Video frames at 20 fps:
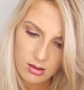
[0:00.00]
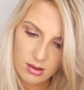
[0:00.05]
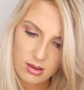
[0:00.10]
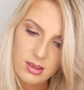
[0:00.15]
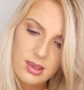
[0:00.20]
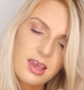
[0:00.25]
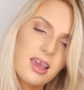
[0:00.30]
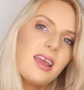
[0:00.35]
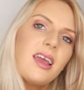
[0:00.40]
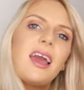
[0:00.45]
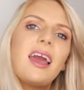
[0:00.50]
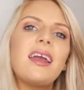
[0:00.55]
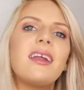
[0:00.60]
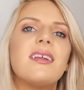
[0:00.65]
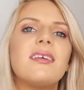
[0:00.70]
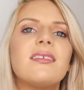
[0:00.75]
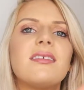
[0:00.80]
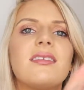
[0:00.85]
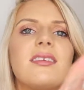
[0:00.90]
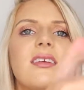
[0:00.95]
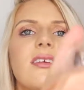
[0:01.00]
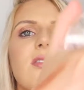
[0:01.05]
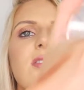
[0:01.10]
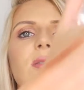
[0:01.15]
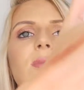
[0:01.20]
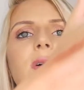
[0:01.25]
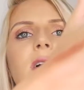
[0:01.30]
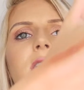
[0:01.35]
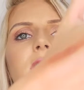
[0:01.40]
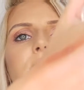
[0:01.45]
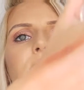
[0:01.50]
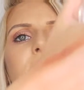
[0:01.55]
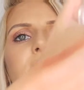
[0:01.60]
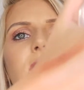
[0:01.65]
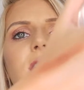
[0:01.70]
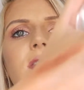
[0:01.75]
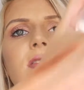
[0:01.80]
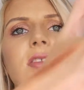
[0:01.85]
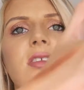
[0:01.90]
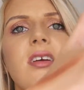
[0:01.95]
You can kind of see it in the back of my
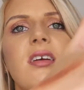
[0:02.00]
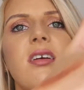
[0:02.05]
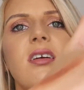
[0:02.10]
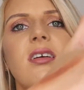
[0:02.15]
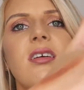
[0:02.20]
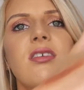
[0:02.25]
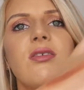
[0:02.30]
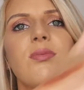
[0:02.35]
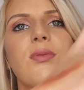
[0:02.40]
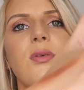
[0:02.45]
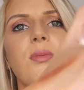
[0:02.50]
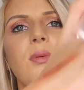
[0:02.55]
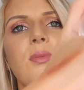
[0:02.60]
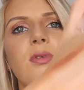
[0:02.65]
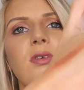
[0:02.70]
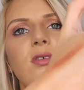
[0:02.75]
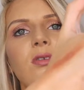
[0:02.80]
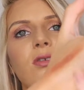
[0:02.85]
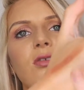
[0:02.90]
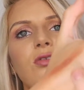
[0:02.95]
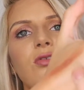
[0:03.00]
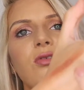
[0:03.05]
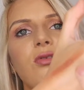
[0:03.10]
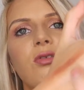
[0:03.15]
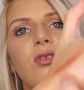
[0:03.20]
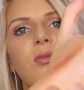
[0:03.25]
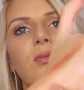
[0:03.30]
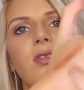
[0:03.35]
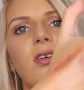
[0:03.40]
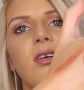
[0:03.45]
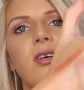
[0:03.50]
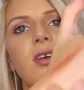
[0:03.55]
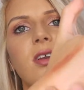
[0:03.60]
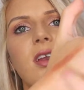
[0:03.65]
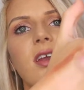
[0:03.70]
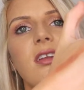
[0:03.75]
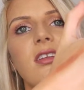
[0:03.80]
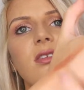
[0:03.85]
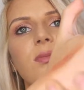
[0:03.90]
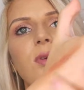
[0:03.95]
hand there. It's probably not showing up that
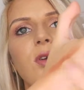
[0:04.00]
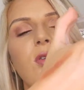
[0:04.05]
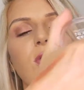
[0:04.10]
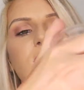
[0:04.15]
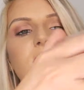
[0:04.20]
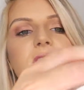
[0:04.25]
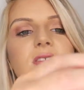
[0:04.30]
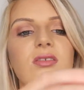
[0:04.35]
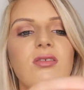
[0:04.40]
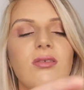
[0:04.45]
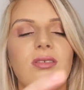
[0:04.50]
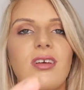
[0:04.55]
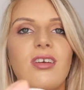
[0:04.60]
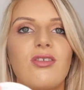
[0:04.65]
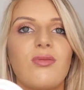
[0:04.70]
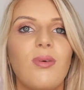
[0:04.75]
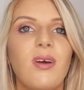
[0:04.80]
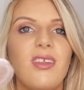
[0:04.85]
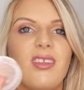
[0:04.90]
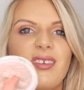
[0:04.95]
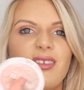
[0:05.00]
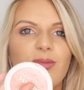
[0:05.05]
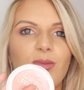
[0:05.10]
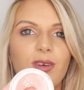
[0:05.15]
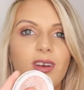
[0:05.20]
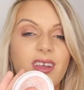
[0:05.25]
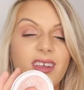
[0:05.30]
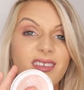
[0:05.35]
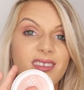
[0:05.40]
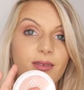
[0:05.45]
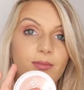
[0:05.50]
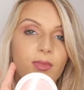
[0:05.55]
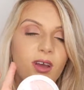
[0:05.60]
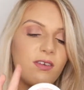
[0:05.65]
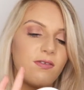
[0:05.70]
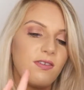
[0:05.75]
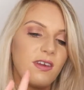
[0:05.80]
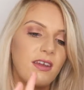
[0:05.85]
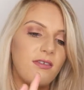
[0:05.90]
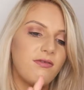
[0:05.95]
great, to be honest, so that's why this one isn't
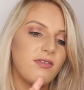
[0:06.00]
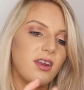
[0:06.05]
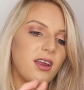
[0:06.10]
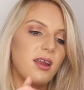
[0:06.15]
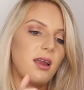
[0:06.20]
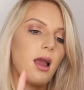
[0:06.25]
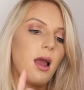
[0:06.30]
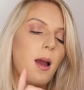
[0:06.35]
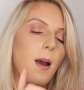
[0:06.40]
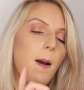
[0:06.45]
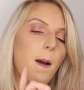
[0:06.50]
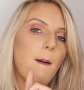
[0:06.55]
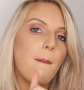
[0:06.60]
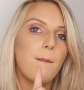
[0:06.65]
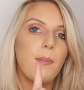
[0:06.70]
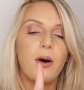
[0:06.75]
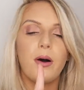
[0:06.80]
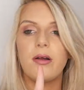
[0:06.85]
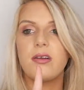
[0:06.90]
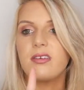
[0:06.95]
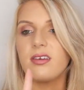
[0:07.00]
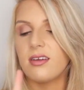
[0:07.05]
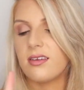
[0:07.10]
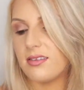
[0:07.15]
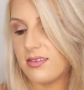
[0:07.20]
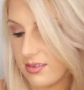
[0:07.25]
my favourite. But I'll